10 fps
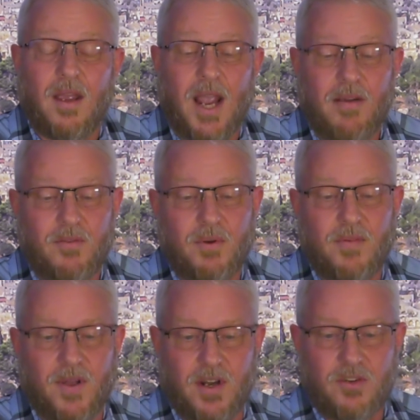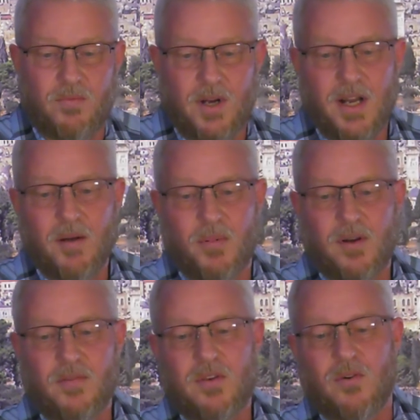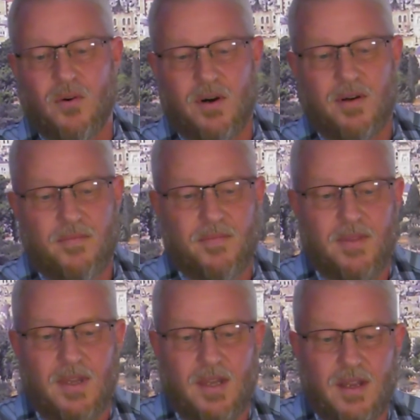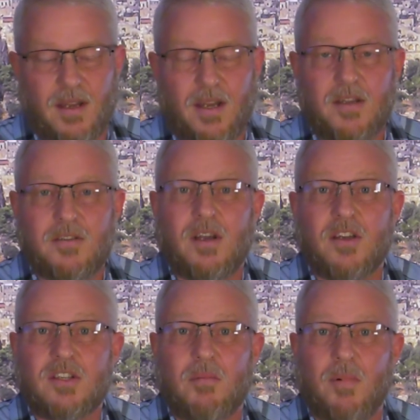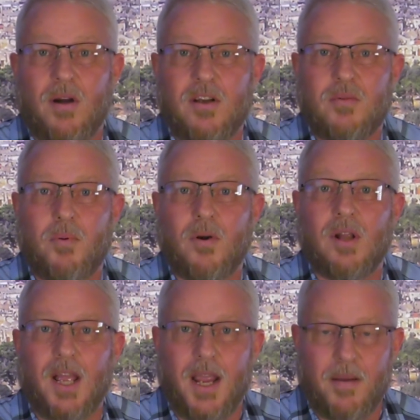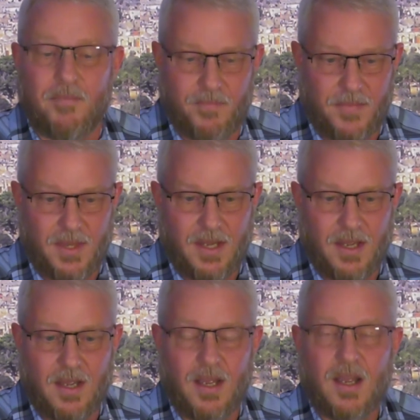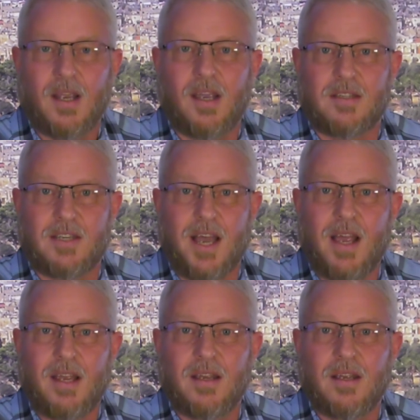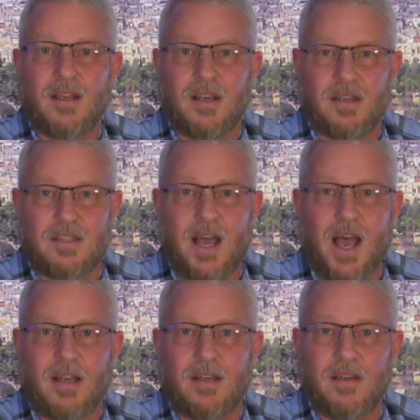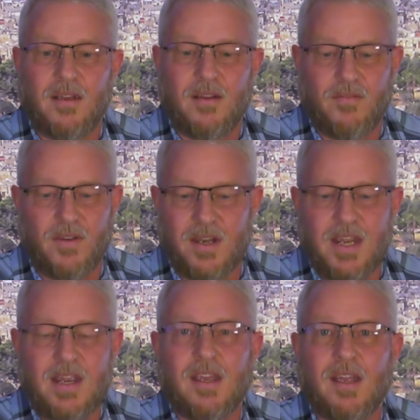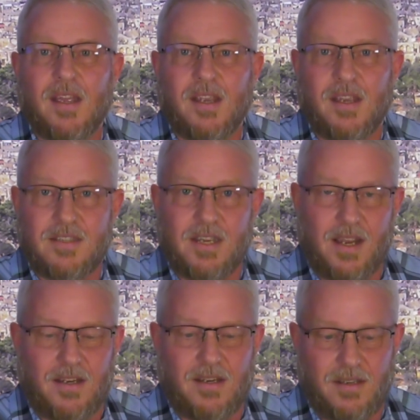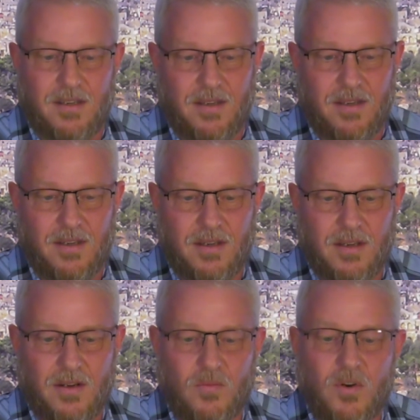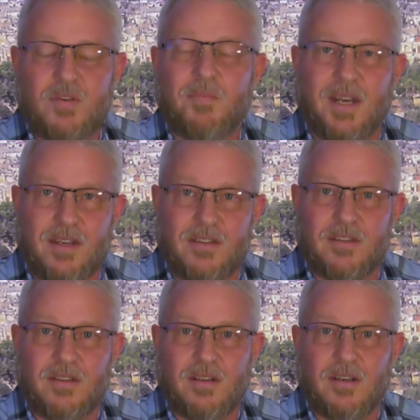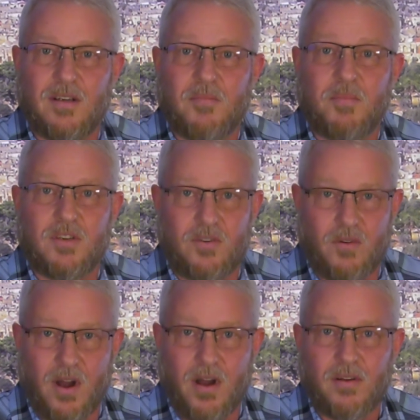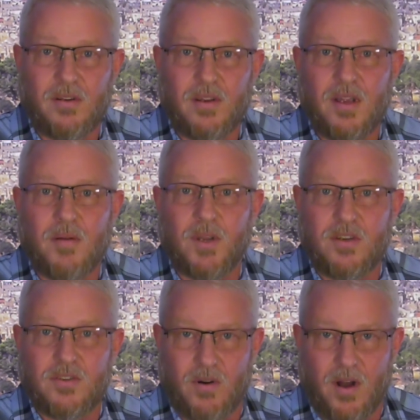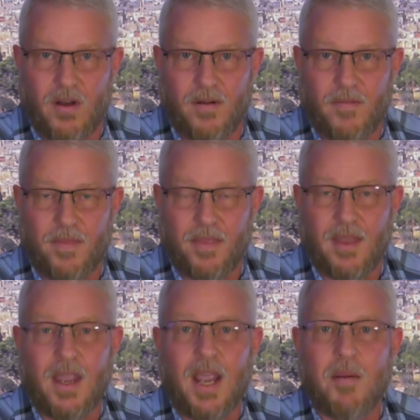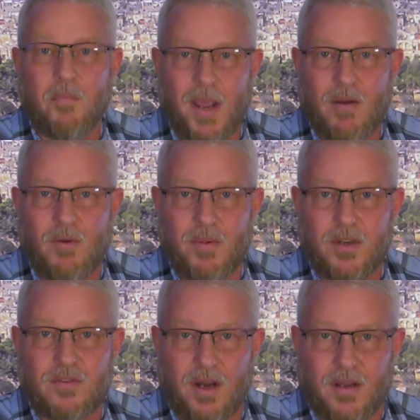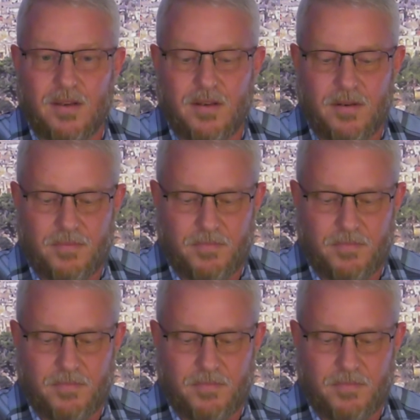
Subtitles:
After we finish reading a book of the Torah, it's customary to proclaim, "Chazak, chazak, venik, chazik," which means, be strong, and may we be strengthened.